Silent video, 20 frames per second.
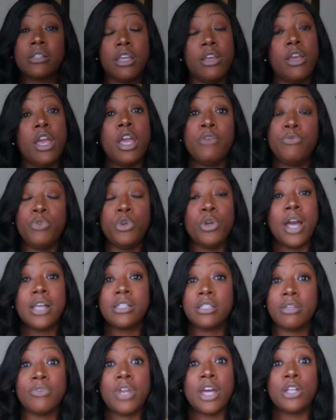if you
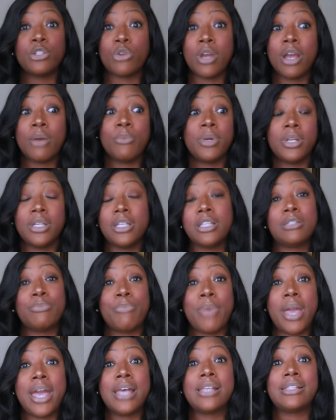guys have not tried one of these
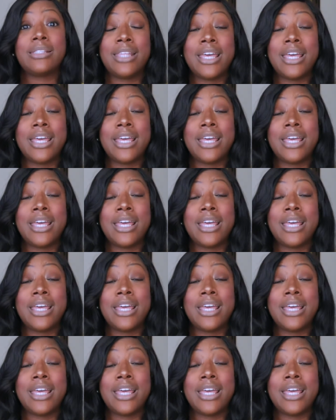masks,